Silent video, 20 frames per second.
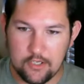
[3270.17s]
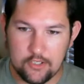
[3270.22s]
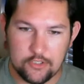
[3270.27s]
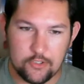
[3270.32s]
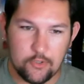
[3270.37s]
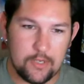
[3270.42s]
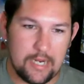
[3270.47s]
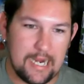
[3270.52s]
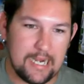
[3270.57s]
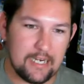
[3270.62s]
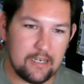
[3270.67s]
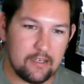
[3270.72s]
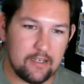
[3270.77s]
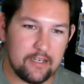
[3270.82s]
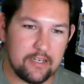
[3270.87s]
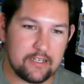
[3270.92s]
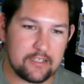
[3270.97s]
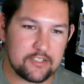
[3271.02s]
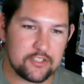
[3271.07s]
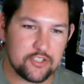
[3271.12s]
do
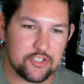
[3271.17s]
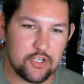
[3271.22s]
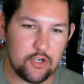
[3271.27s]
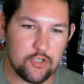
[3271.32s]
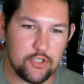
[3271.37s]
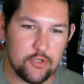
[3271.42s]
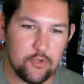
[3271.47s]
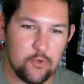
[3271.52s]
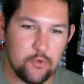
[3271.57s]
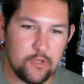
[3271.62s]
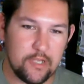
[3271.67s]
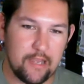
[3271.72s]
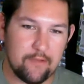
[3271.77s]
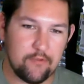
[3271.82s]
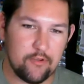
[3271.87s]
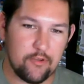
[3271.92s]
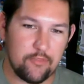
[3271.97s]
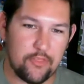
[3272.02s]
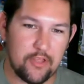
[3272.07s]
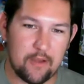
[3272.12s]
analytics show you who gave
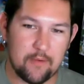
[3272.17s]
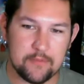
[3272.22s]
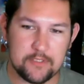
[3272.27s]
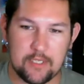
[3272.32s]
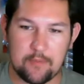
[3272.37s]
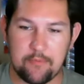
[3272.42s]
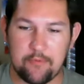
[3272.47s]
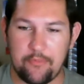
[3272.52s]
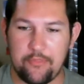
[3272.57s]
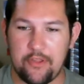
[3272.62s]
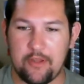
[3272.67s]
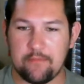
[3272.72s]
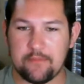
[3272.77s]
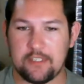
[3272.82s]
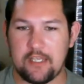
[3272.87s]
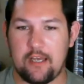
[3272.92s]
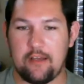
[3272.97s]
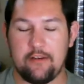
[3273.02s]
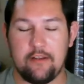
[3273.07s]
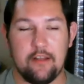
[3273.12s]
you a thumbs up and thumbs
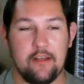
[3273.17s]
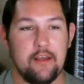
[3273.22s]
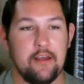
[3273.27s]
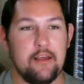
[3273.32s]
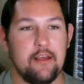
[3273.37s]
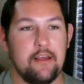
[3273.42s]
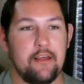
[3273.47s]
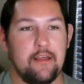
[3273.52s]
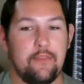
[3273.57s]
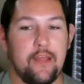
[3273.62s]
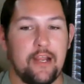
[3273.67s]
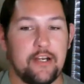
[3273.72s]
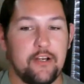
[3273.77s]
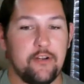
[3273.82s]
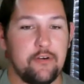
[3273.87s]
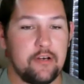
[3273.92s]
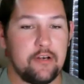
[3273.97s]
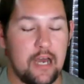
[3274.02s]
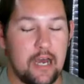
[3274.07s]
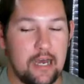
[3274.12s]
down? They do
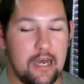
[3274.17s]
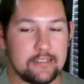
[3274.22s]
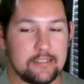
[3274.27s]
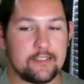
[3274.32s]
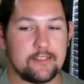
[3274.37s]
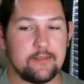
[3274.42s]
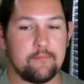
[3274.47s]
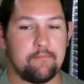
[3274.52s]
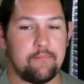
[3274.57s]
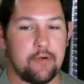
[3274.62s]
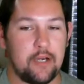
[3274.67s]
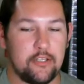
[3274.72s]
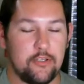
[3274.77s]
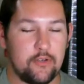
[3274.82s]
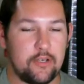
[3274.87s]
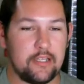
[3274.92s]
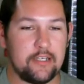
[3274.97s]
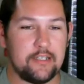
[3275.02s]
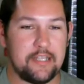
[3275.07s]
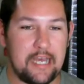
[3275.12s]
not, but you
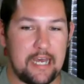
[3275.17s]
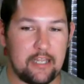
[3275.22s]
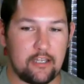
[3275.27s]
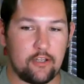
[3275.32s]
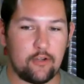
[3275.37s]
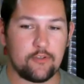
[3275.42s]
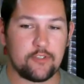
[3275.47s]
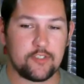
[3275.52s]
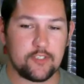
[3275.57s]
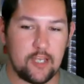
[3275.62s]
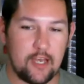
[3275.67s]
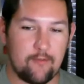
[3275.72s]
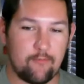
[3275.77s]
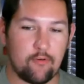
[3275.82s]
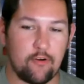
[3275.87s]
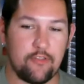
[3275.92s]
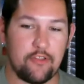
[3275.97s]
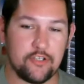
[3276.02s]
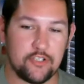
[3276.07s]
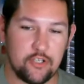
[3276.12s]
can download
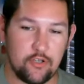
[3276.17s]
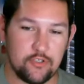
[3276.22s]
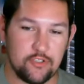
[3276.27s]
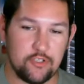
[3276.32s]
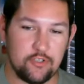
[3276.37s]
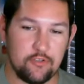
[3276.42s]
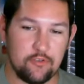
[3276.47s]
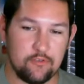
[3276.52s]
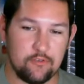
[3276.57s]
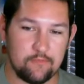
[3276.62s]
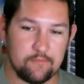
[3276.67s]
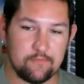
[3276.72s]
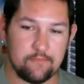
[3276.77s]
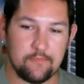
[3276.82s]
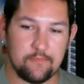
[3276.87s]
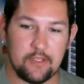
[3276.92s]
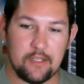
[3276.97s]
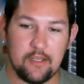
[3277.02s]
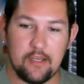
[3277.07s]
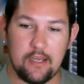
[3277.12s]
software that shows you.
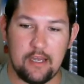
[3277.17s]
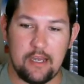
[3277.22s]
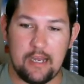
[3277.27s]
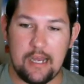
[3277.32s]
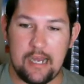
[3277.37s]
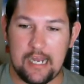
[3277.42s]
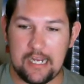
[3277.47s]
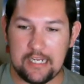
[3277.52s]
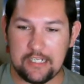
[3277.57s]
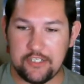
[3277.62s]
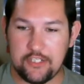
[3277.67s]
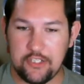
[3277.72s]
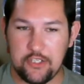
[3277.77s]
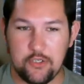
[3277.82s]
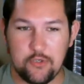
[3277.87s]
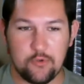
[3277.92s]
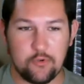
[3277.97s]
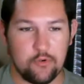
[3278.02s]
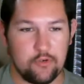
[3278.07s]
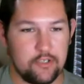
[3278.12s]
I
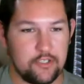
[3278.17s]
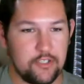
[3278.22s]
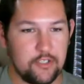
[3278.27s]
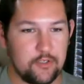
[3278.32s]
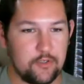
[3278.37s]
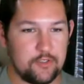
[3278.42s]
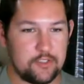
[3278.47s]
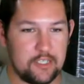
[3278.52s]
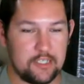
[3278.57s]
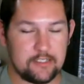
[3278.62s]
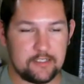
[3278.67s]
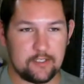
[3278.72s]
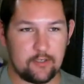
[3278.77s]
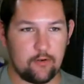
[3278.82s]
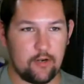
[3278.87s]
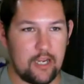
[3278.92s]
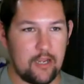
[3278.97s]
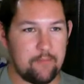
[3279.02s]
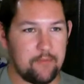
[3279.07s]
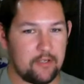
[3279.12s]
do use
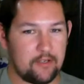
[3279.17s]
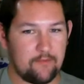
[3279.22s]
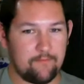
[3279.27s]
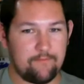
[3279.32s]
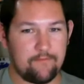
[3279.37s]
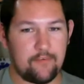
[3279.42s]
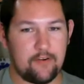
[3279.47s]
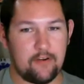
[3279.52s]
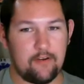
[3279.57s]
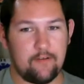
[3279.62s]
Instagram. You can